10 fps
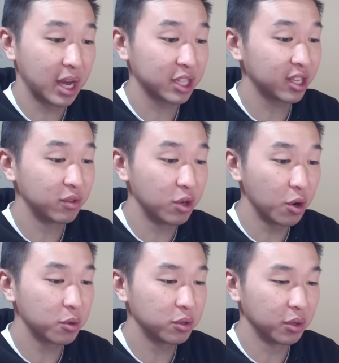I actually have
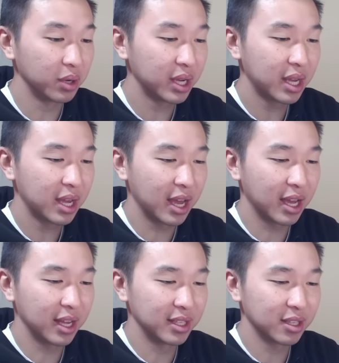no clue.
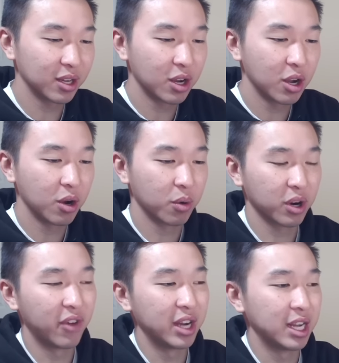And we're
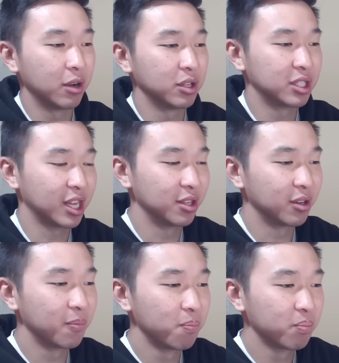going to find out together.